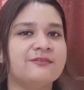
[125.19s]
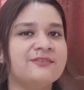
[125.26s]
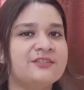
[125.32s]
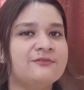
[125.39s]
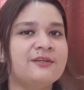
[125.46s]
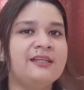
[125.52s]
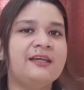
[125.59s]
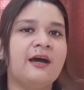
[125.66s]
which
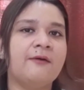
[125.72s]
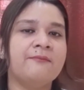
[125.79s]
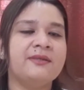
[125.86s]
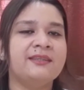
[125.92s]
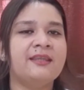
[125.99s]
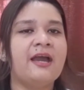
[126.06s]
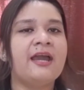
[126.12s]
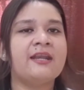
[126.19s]
will come
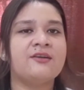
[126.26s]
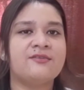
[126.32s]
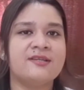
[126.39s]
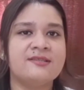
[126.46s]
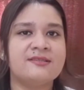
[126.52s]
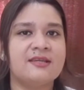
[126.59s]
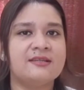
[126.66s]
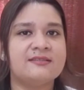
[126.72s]
in the
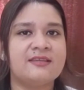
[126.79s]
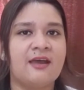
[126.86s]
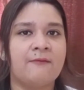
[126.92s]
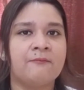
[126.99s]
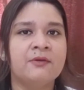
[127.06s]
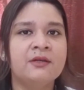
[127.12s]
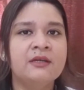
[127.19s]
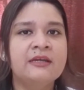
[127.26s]
entrance exam.